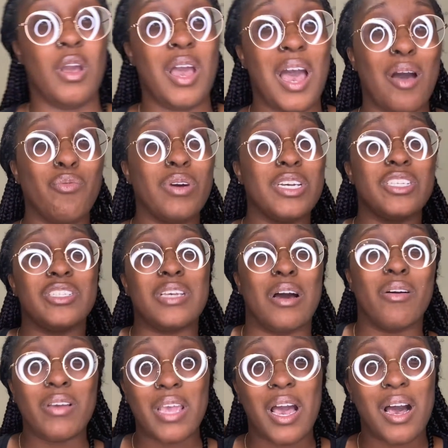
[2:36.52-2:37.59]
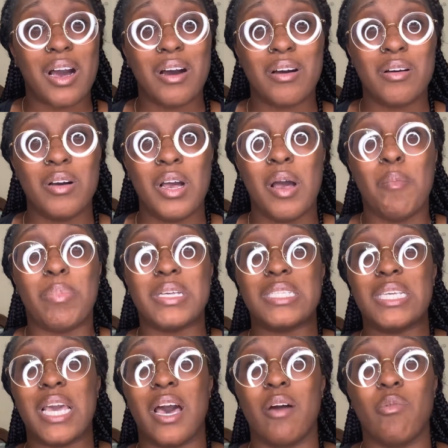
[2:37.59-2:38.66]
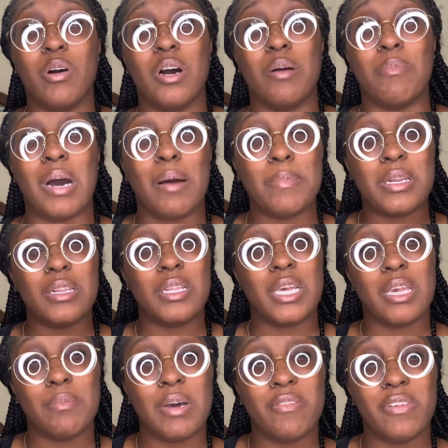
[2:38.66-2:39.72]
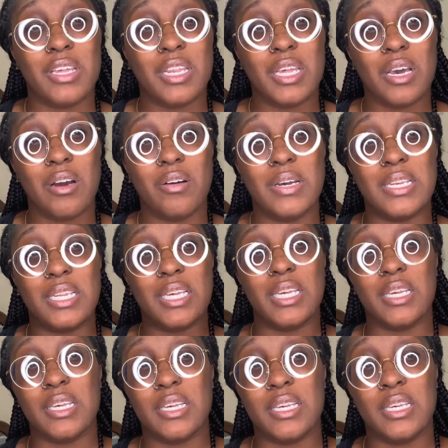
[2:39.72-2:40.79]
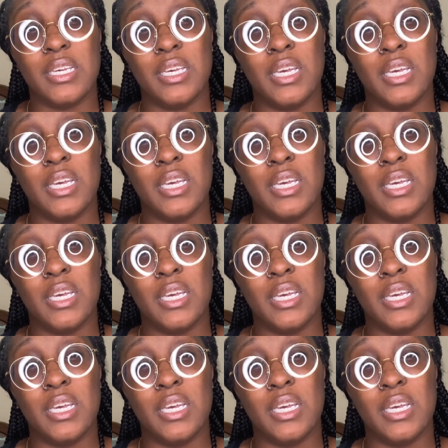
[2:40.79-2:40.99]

I would show y'all. But see, I don't want her mama to look at my video and then